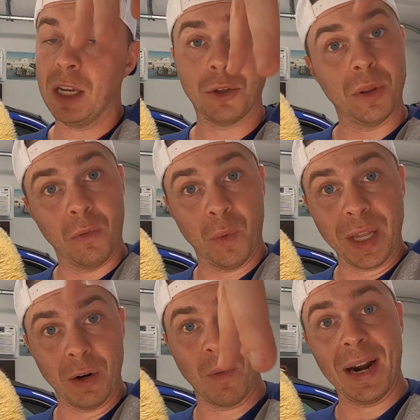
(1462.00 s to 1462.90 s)
so they're
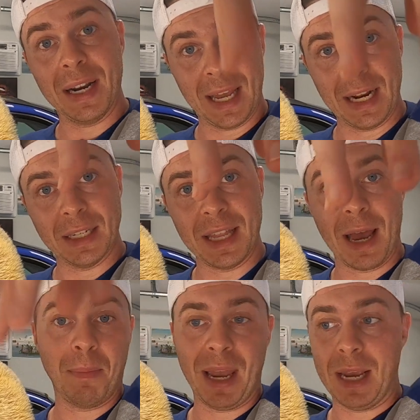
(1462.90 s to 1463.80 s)
really ready to get into
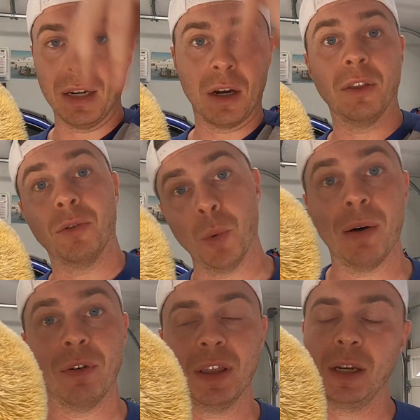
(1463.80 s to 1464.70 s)
that paint and cut through
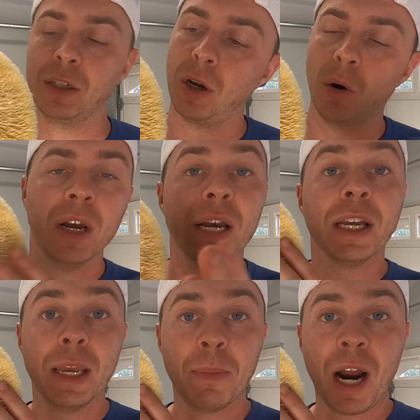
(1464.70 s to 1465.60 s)
everything. So
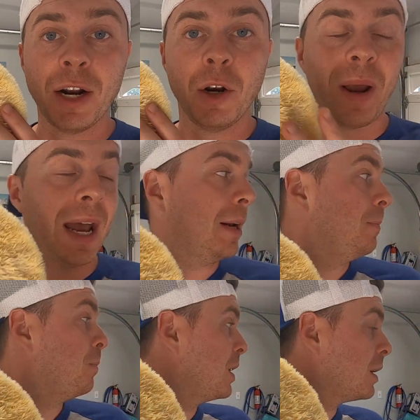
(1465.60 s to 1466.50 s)
keep an eye on your
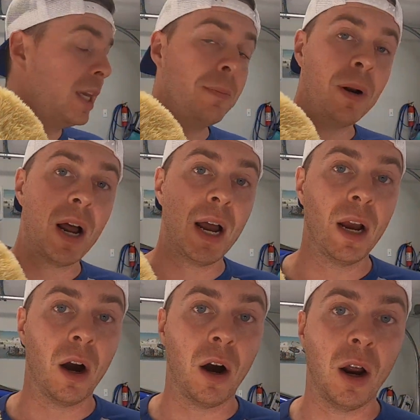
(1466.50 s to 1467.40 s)
pad, keep an eye
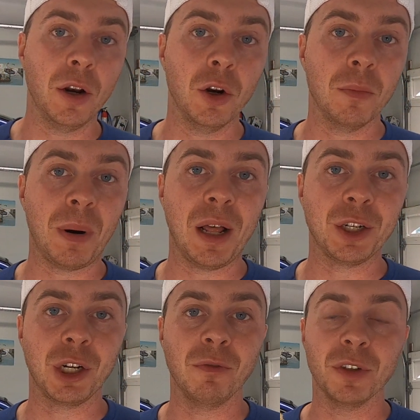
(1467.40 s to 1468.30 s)
on your
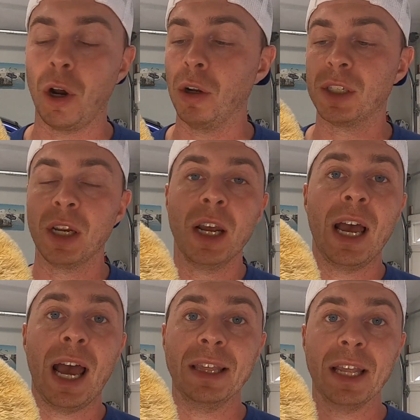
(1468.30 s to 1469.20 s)
polishing results,
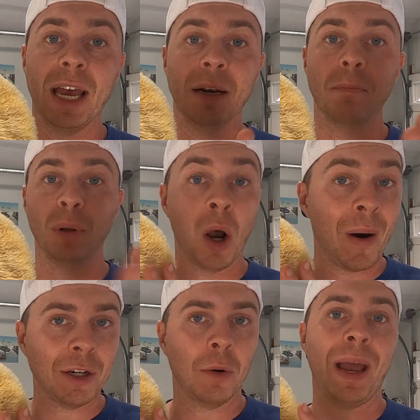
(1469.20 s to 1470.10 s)
and then blow
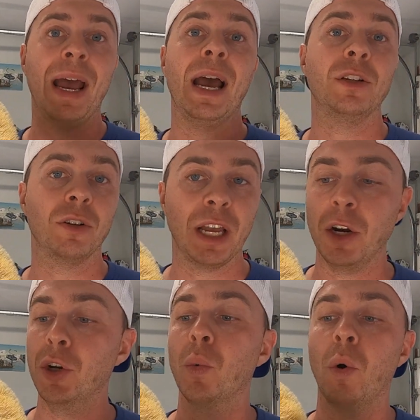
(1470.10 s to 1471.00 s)
out your pads or get a
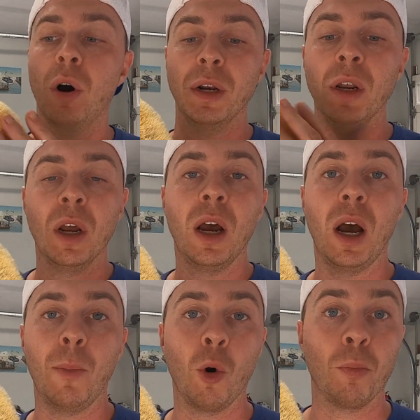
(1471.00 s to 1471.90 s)
new one
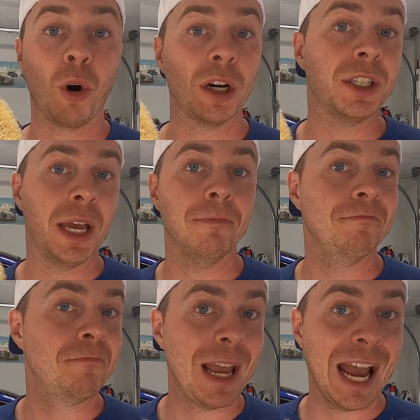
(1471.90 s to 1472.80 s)
or brush
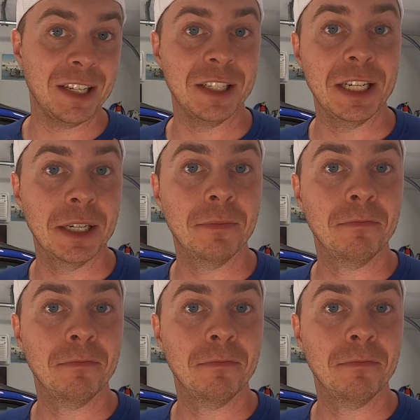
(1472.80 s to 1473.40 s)
them as needed.